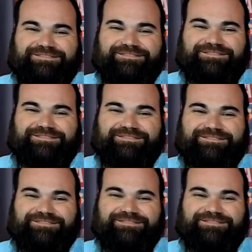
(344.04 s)

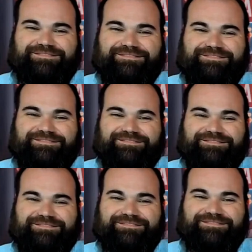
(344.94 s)

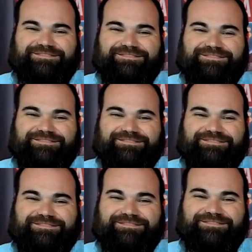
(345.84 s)

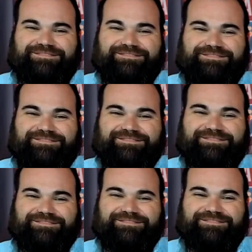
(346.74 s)

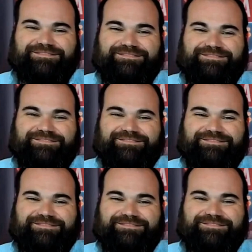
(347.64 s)

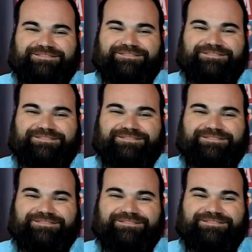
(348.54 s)

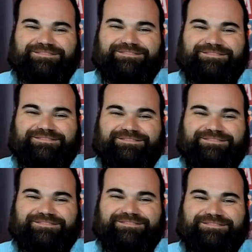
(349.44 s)

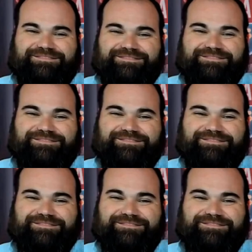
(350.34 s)
This person isn't speaking.